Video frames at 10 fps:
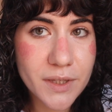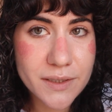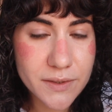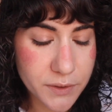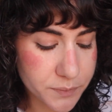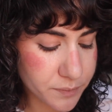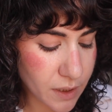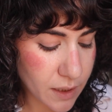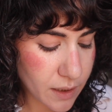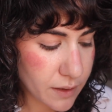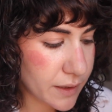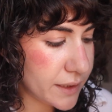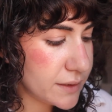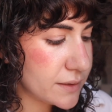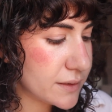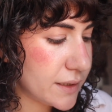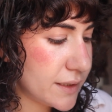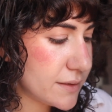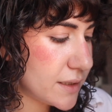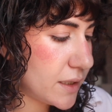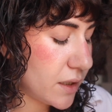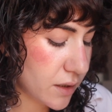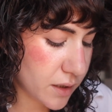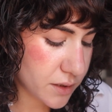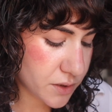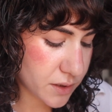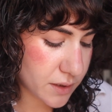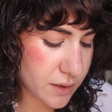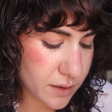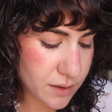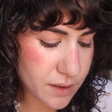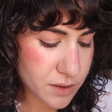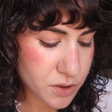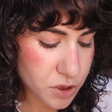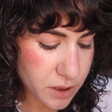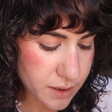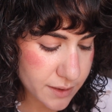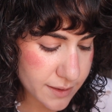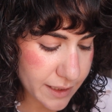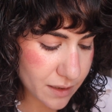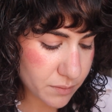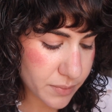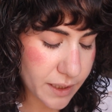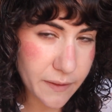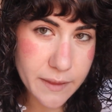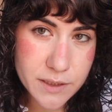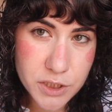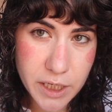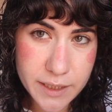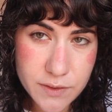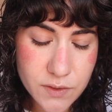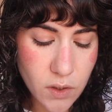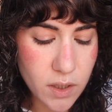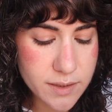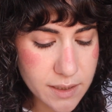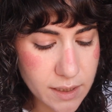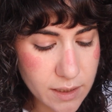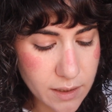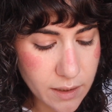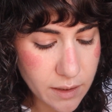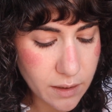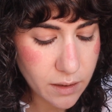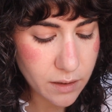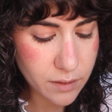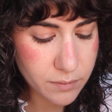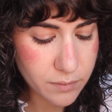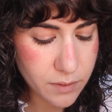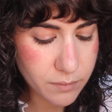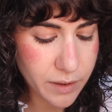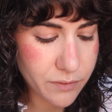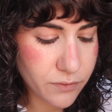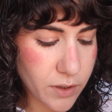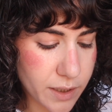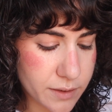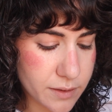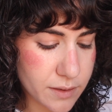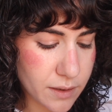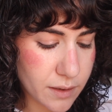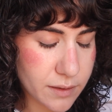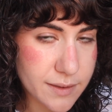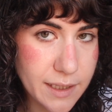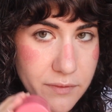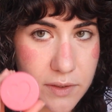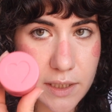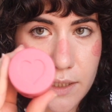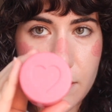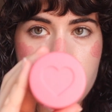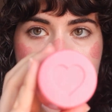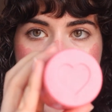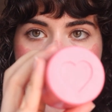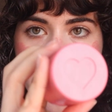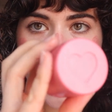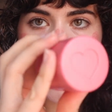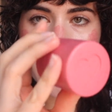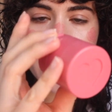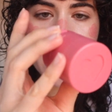So this is the Kaja cheek stamp in the shade Saucy. My friend Stephanie gave this to me,